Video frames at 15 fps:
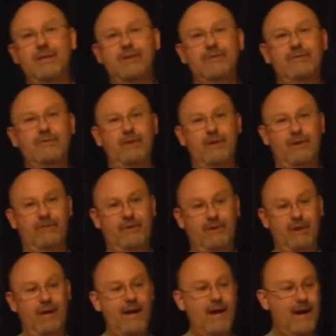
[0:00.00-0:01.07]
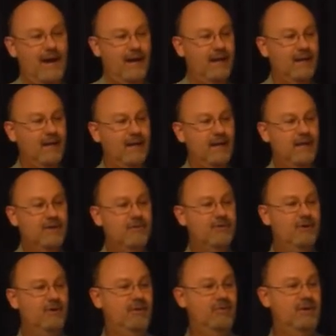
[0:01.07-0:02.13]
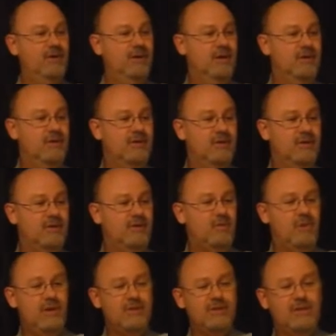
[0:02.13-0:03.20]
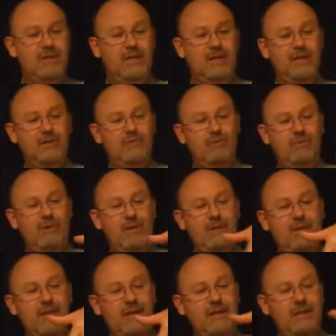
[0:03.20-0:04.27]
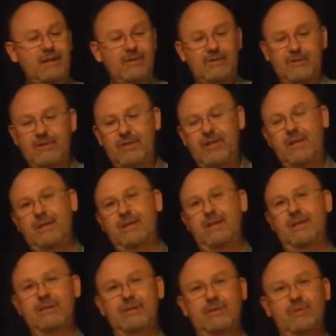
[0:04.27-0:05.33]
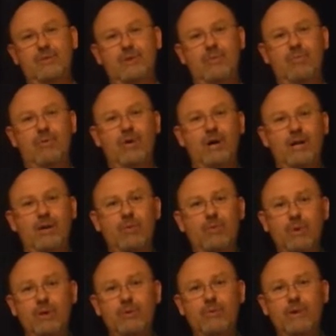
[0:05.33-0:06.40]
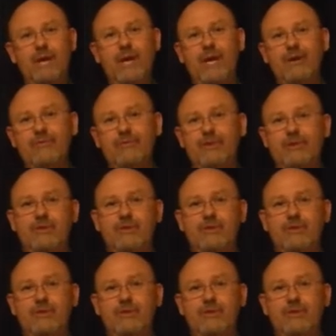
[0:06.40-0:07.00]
is very, very high. So the question is, when we take these acidic things into our body, what do we have to